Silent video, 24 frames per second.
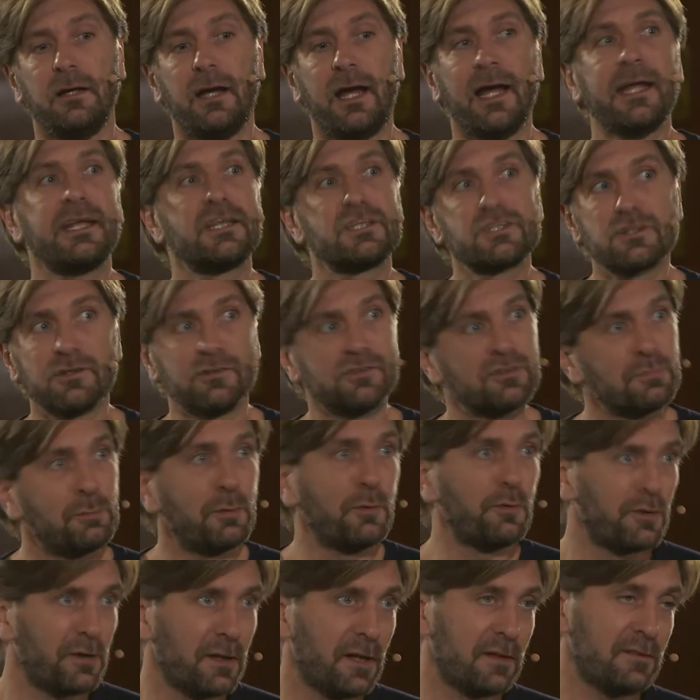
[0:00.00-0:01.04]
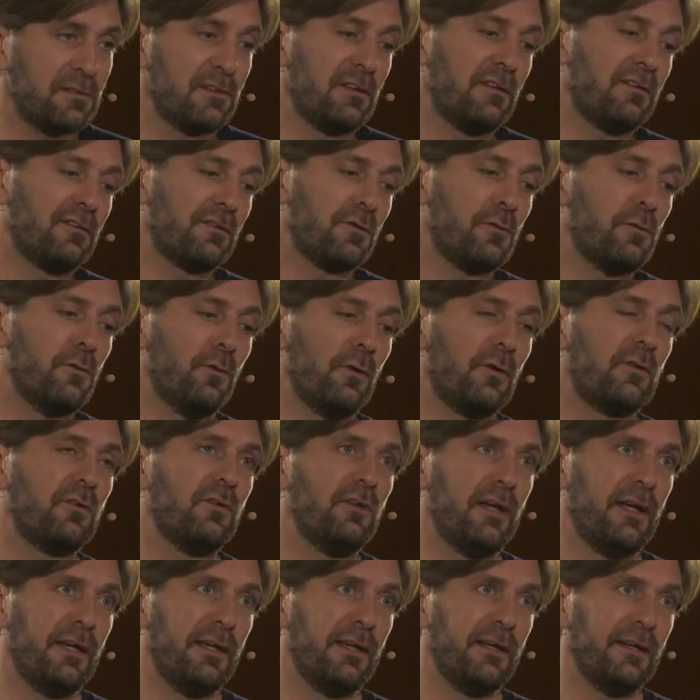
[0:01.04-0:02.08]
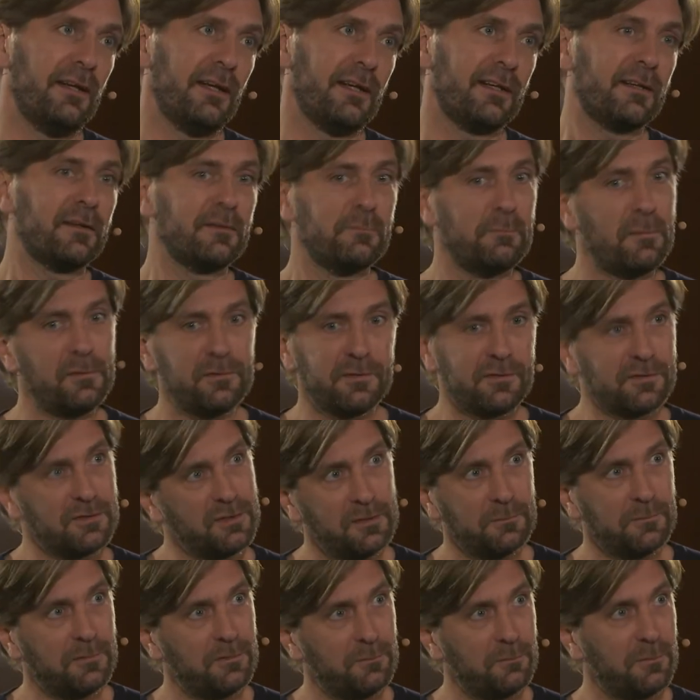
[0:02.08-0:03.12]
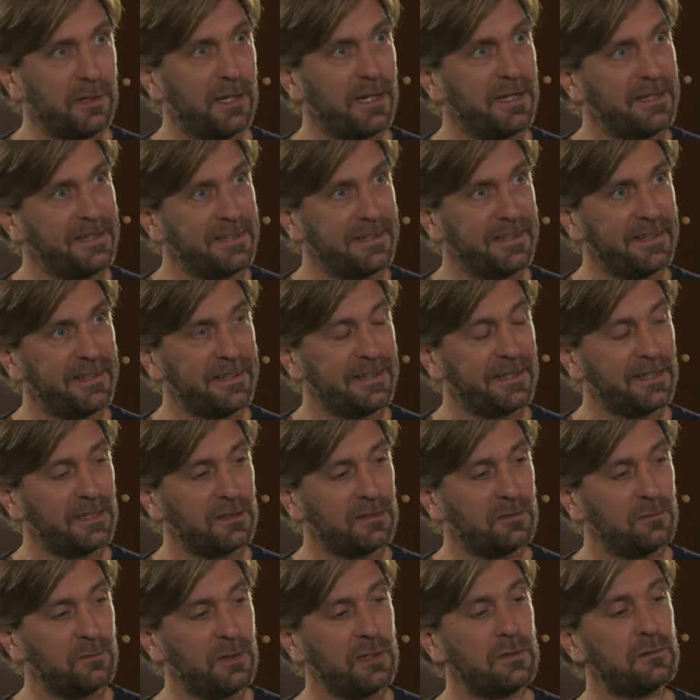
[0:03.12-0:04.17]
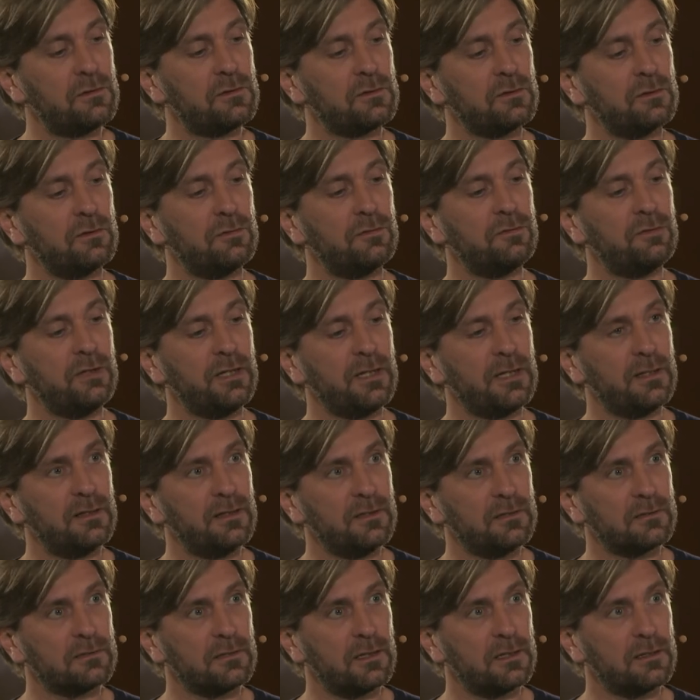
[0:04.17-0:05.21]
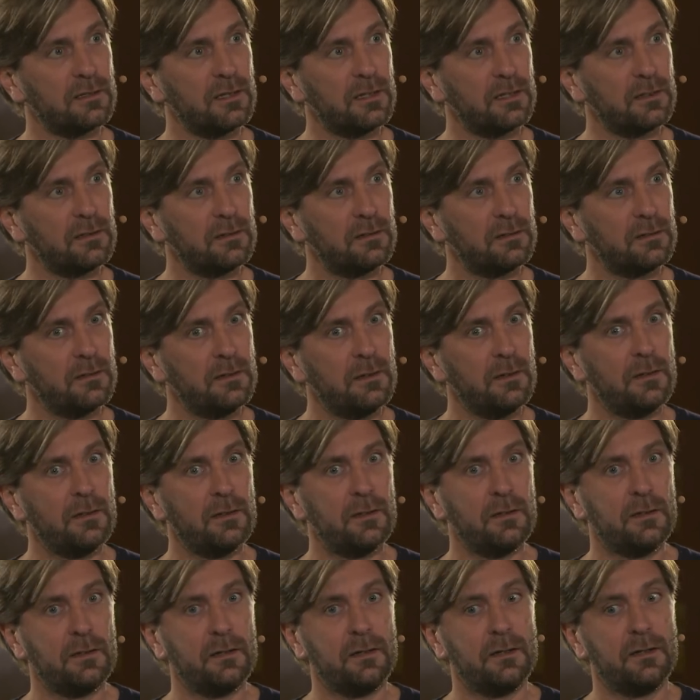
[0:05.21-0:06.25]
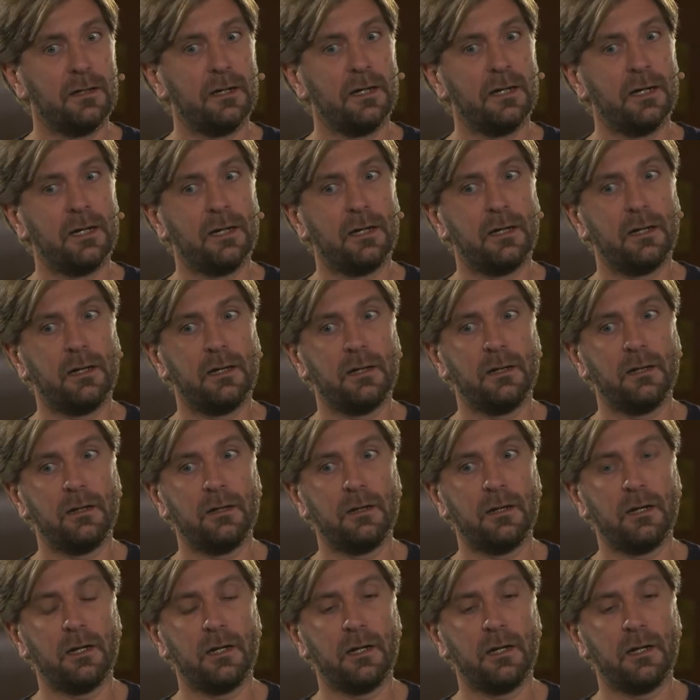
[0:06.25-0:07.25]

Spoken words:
action sport, as it's called today, like biking and windsurfing and things like that. And